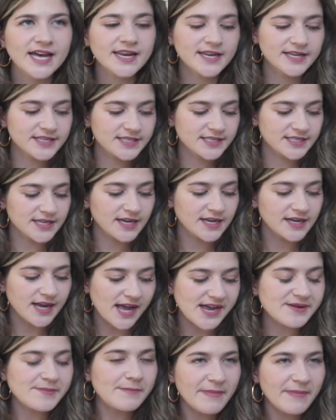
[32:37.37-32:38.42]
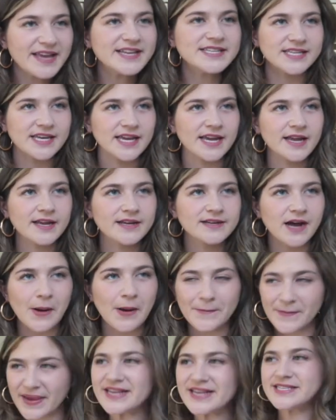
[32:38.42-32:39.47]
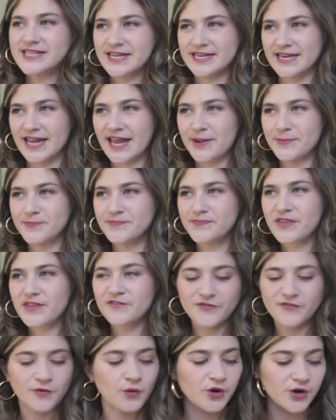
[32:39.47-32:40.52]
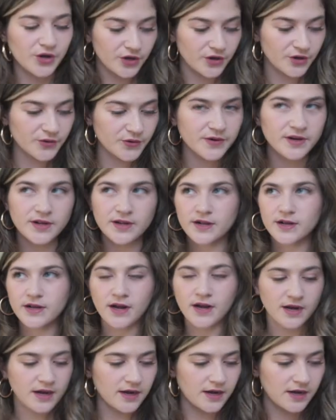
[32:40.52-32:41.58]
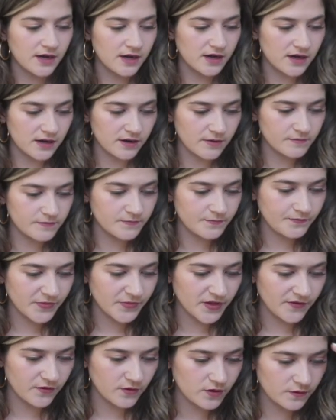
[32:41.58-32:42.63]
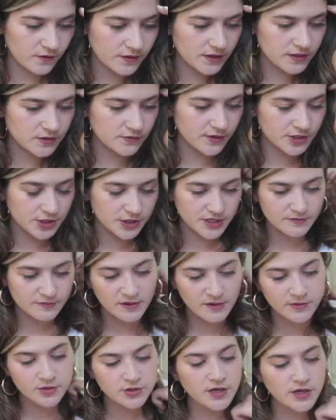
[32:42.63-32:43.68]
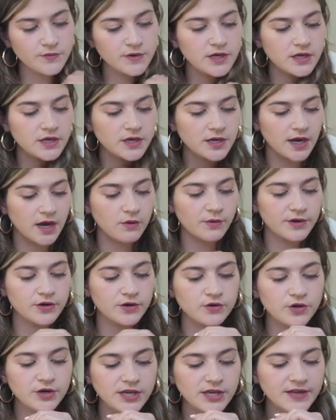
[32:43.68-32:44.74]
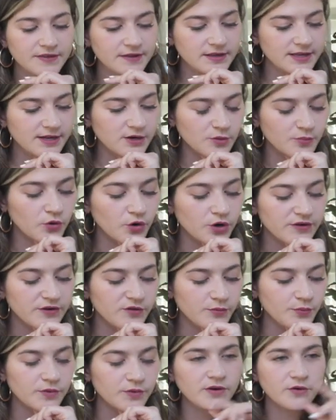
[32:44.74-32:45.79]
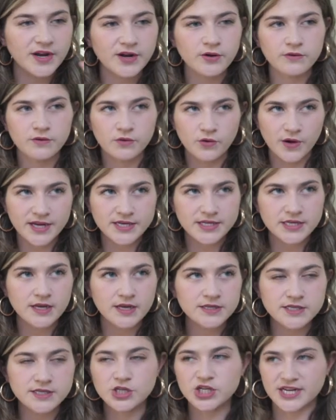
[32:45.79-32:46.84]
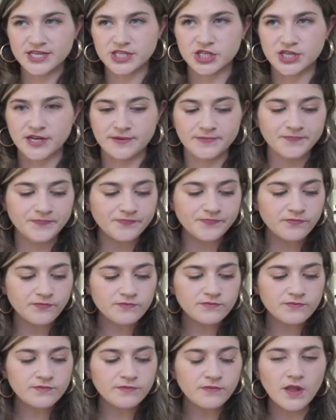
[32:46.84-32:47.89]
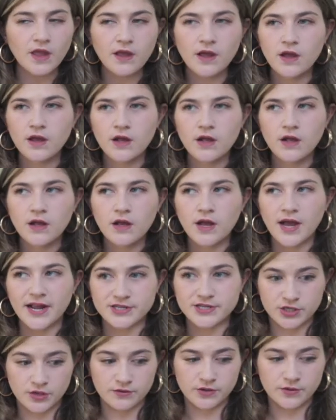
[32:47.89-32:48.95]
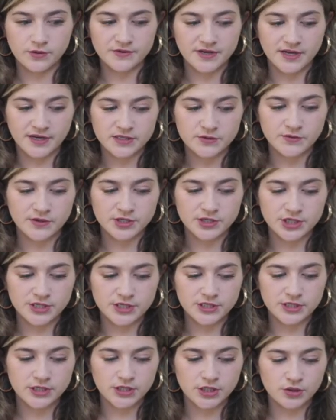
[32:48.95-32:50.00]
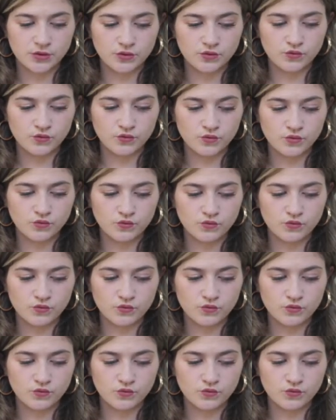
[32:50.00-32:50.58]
That is an amazing, amazing name for you. If you know what the next question is, maybe try reading it out when you're looking at the leaderboard of the great suggestion. I don't know what the next question is, though.